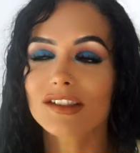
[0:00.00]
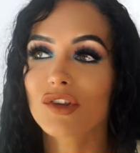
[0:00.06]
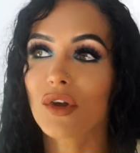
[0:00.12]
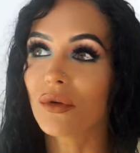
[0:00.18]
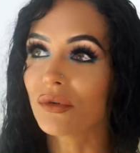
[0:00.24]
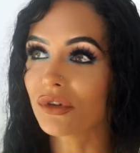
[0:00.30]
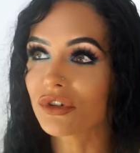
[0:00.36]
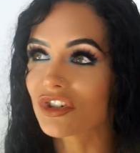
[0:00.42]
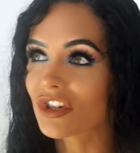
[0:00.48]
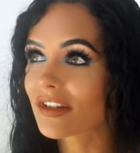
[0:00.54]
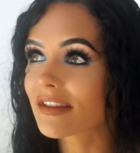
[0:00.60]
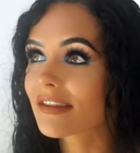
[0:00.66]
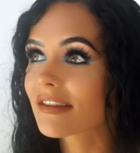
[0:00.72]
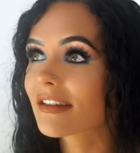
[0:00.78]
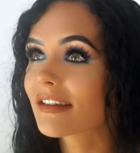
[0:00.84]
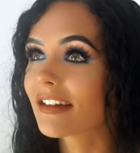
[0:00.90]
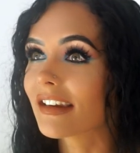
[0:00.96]
so you're
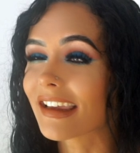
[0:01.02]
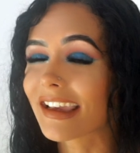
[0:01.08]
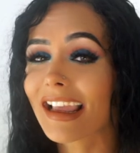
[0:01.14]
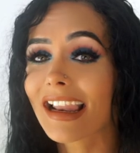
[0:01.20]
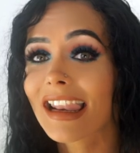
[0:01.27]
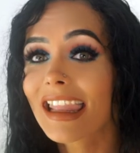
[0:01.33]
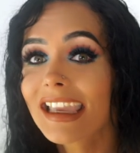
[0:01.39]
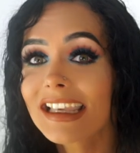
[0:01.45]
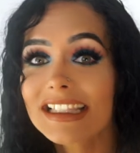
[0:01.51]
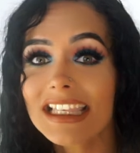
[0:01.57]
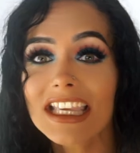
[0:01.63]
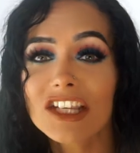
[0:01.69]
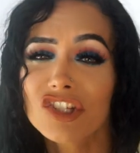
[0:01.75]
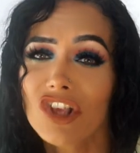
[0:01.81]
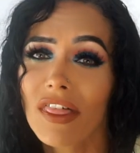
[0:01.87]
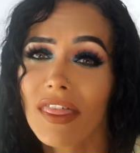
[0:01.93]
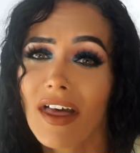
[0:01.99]
just going to cling to
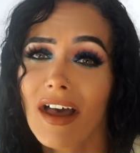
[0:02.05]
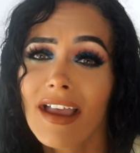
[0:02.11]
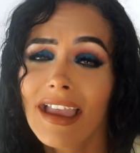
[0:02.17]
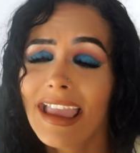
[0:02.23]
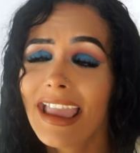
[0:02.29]
each other.